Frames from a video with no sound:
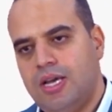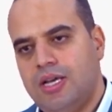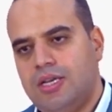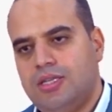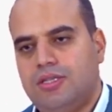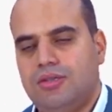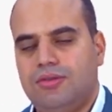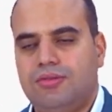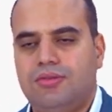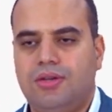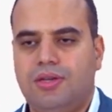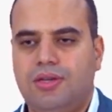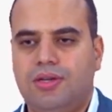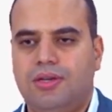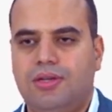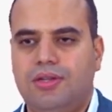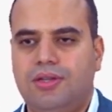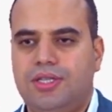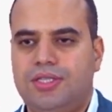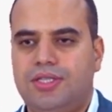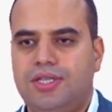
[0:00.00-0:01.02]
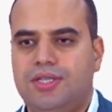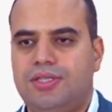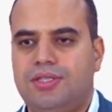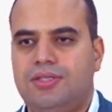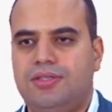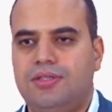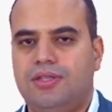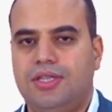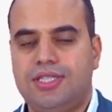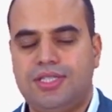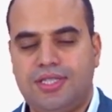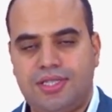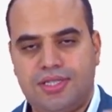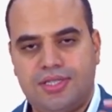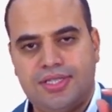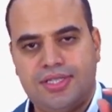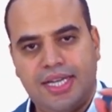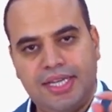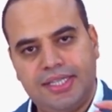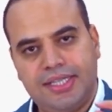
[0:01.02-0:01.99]
So this
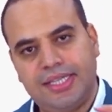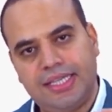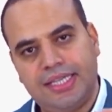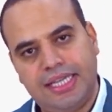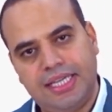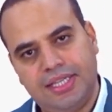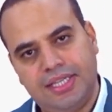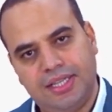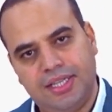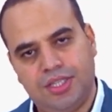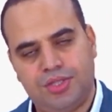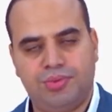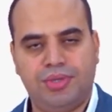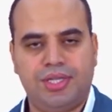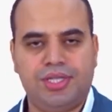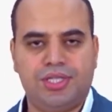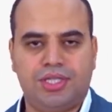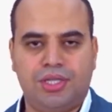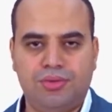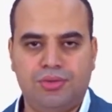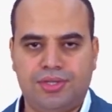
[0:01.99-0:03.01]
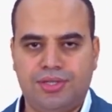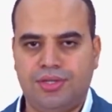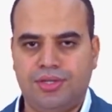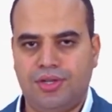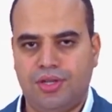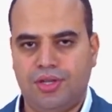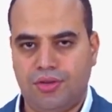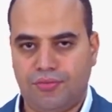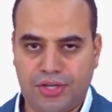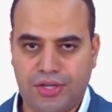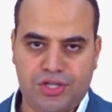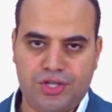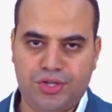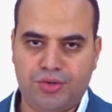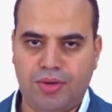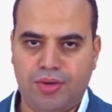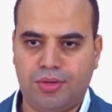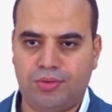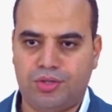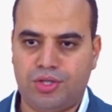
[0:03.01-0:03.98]
tiny layer is what is causing the friction
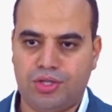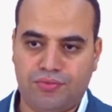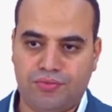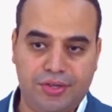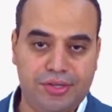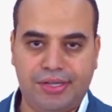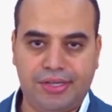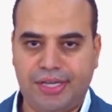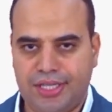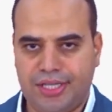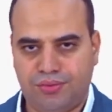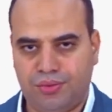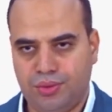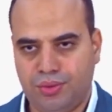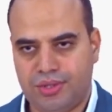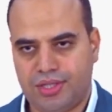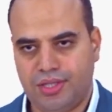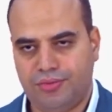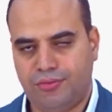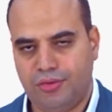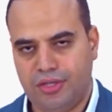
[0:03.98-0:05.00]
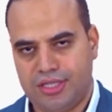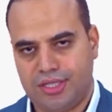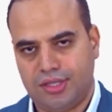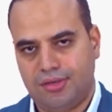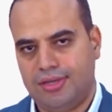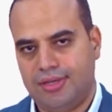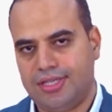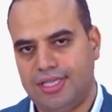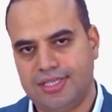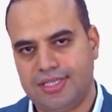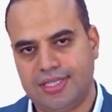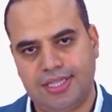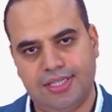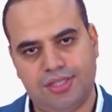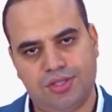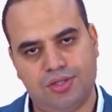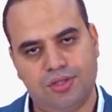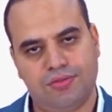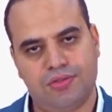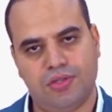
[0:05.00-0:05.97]
drag, which is a very large force if we integrate the entire
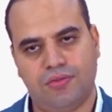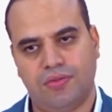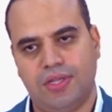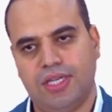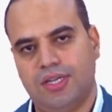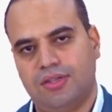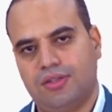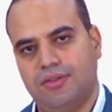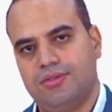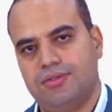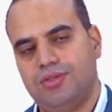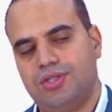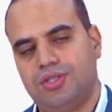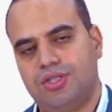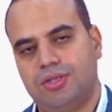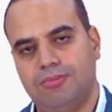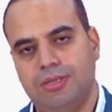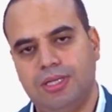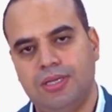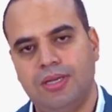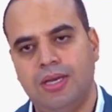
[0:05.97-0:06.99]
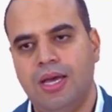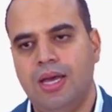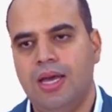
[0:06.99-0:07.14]
surface of the aircraft, which can be,